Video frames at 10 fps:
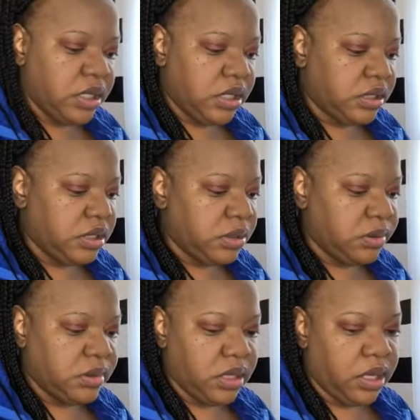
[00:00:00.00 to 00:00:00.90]
She
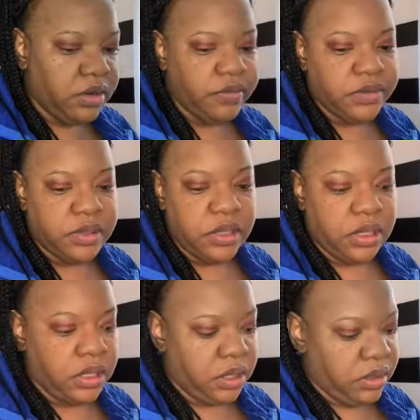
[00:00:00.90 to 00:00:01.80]
used to her
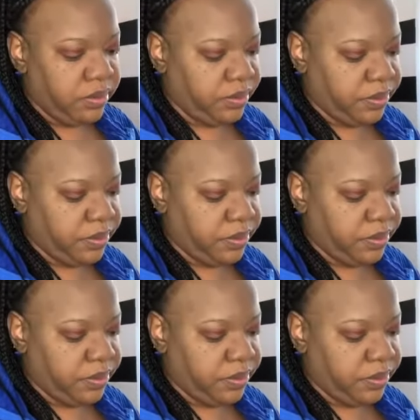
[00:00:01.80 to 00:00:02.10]
routine.